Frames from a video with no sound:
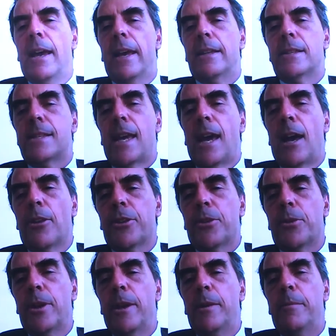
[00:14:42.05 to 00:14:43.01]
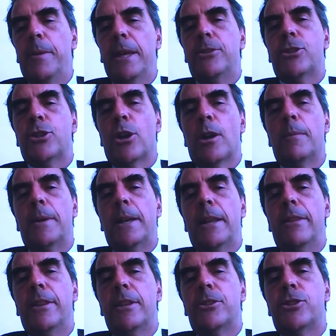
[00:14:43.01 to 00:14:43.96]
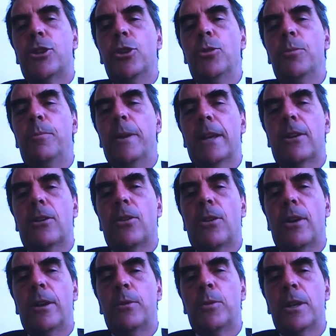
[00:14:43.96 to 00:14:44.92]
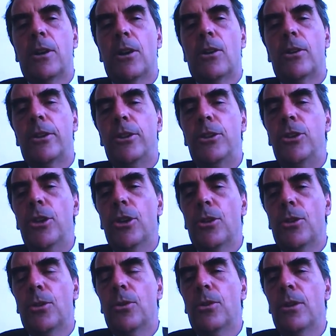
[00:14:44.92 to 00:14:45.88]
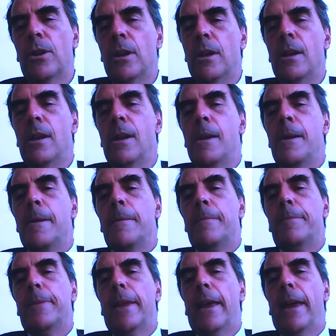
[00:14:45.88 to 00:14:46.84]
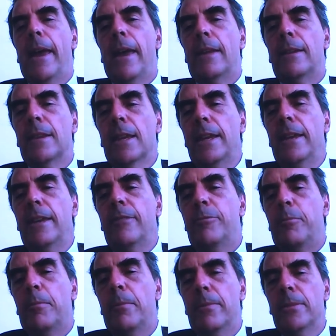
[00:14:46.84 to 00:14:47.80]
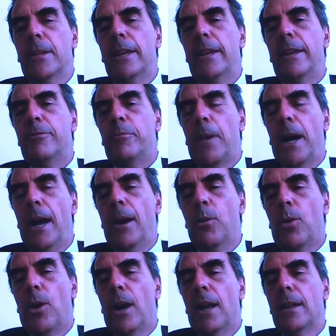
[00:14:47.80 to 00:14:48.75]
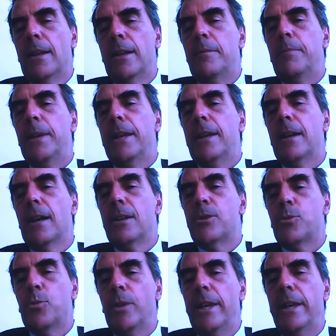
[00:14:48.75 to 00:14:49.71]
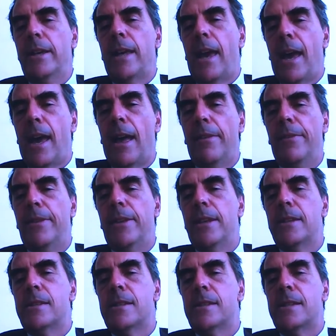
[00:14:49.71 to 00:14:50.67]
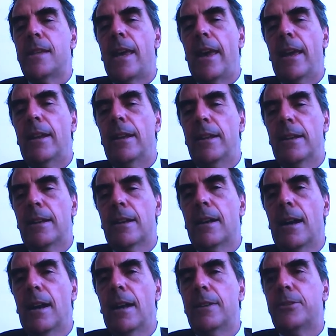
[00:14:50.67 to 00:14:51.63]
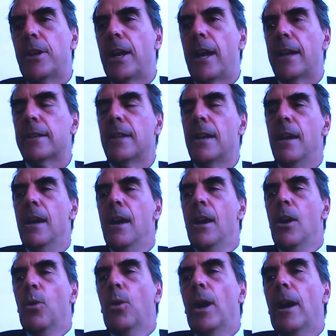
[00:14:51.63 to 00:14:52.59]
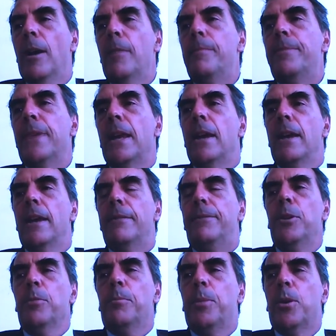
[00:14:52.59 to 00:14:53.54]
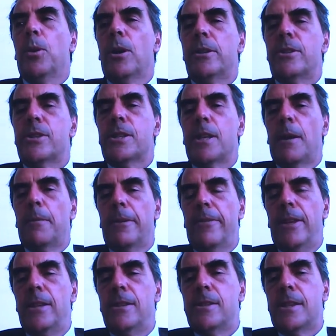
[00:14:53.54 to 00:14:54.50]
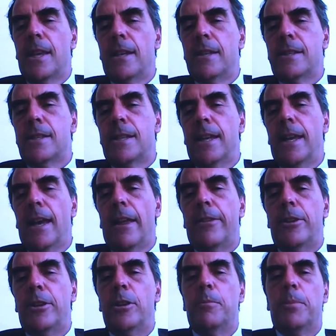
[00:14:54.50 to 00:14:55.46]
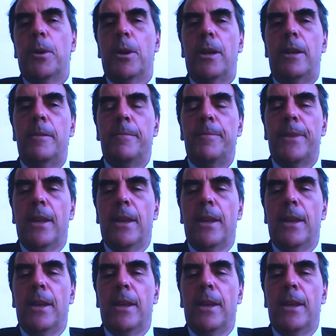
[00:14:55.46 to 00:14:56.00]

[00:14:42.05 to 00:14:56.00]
and South Korea beat Germany, the two Bitcoin would go to you and leave my wallet because we have this set in a contract. Well, if you put some of these things together, you put